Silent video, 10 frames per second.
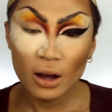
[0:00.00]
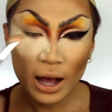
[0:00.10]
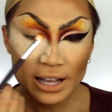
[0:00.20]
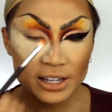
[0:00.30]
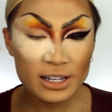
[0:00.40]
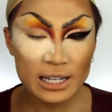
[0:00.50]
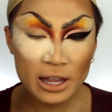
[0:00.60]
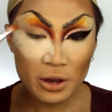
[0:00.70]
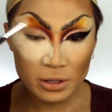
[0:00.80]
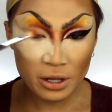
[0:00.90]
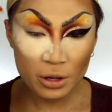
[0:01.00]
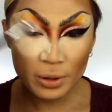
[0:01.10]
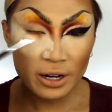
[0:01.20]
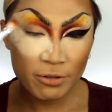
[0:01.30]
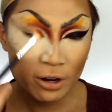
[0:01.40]
As you can see, those are
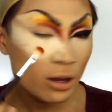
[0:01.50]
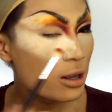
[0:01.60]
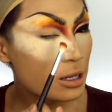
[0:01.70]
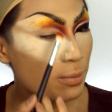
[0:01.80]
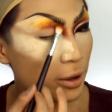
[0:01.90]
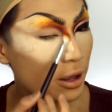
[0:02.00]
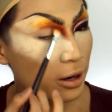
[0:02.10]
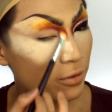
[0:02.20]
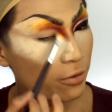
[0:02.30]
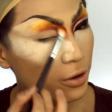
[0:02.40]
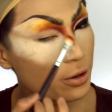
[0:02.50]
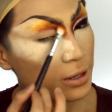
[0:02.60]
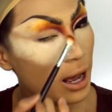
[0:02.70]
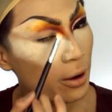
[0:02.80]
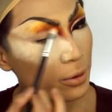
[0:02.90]
three different colours, but they diffuse
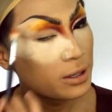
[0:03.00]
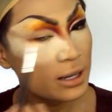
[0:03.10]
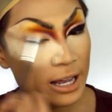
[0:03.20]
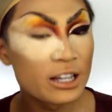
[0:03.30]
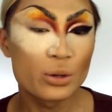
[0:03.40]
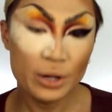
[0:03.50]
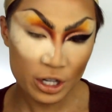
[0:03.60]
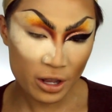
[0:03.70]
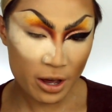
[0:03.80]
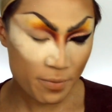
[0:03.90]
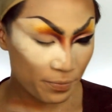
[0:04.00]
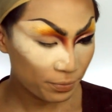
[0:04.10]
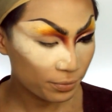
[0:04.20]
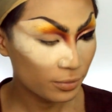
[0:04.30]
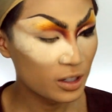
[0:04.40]
outwards into each other,
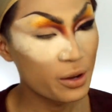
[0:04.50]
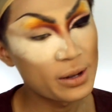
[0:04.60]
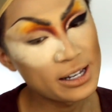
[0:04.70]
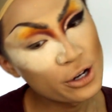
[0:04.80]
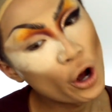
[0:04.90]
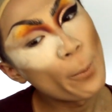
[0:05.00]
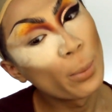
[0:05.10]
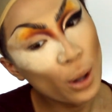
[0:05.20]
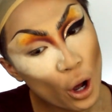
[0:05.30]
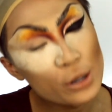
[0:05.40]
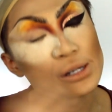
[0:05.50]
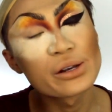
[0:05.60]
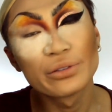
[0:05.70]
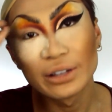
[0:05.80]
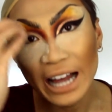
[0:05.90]
so it's not blocks
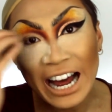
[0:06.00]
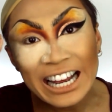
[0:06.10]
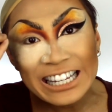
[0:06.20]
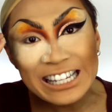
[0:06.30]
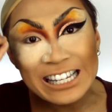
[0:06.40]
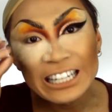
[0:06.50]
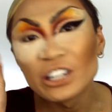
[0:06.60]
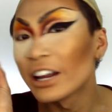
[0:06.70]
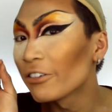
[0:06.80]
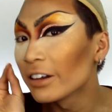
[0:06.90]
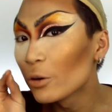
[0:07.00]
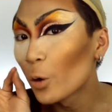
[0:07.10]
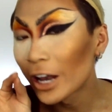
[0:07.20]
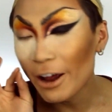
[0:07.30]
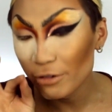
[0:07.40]
of lines. You definitely
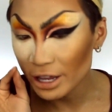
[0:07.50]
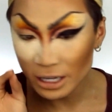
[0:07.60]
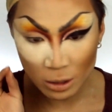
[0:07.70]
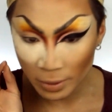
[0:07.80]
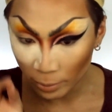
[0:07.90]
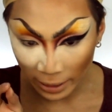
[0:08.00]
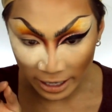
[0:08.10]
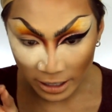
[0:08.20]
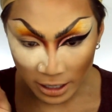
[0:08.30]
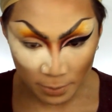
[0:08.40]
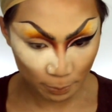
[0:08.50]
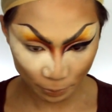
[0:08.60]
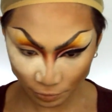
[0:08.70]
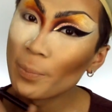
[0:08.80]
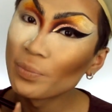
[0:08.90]
want everything to be blended.
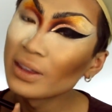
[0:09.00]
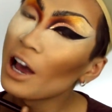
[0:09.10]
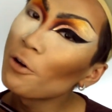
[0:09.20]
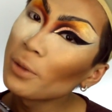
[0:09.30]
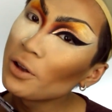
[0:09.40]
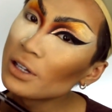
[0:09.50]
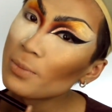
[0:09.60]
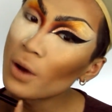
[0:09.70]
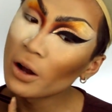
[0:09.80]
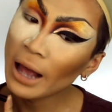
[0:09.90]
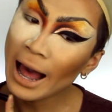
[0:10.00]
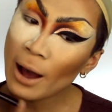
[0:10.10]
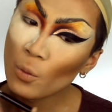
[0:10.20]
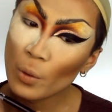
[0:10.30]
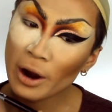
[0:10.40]
Now I'm going to mark
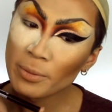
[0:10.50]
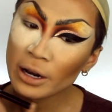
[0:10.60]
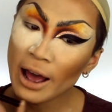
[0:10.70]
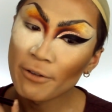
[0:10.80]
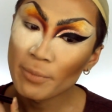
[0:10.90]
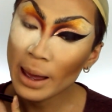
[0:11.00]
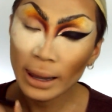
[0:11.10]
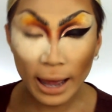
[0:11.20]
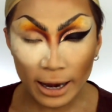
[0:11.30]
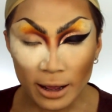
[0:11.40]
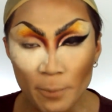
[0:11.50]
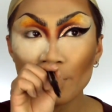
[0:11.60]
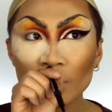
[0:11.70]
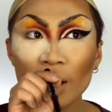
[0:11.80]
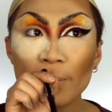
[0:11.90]
out where I'm going to have my liner.
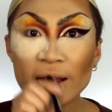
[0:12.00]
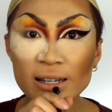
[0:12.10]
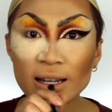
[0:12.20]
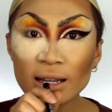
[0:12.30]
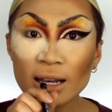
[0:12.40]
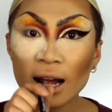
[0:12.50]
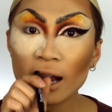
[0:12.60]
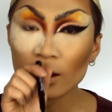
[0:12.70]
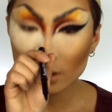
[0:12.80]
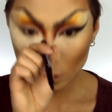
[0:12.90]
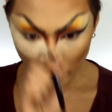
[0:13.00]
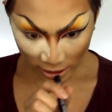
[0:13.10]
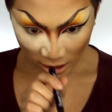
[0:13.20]
Basically, I look straight